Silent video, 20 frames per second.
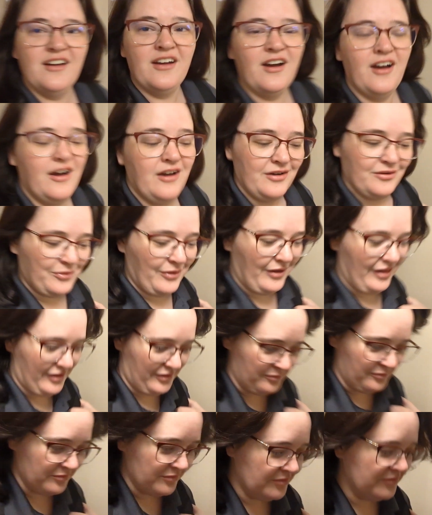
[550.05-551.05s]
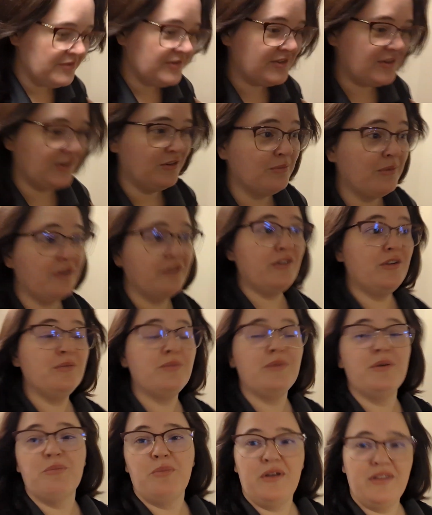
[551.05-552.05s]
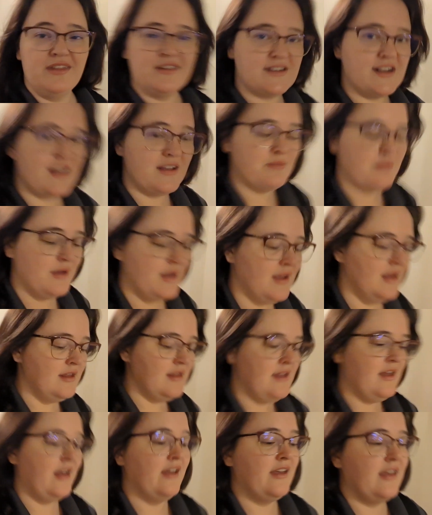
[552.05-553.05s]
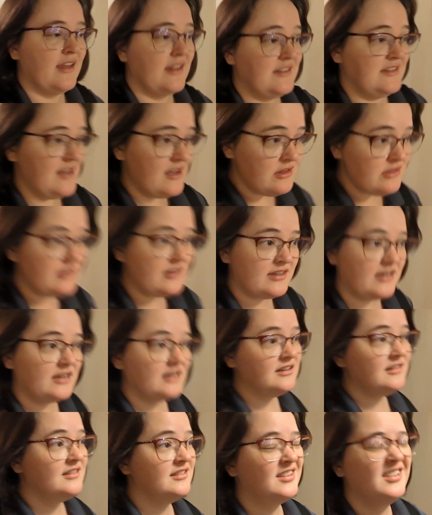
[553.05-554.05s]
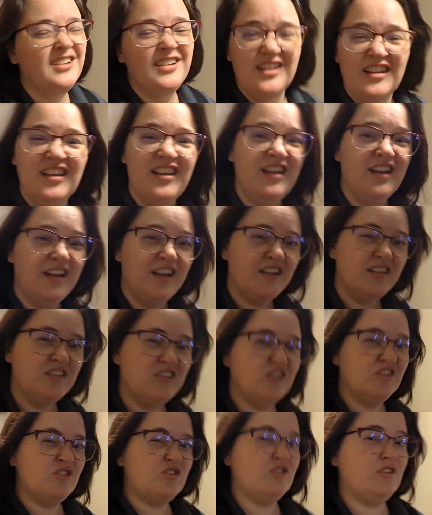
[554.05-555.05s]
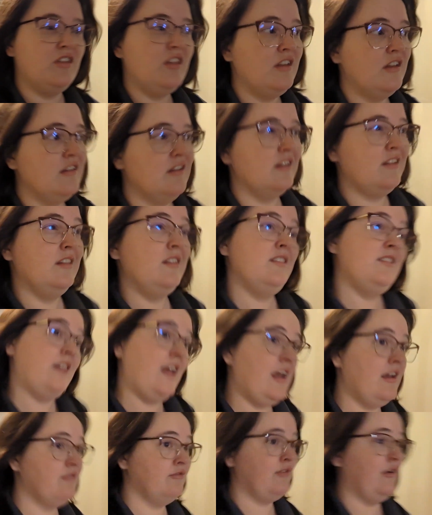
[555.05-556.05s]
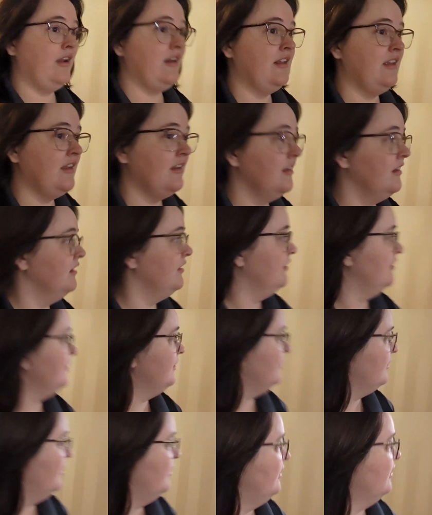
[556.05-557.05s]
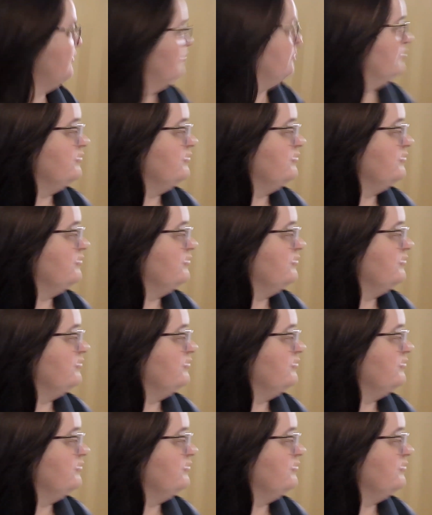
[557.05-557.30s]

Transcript: uh, while I'm still in my room, and by the time I get downstairs, it's usually at least half ready. Um,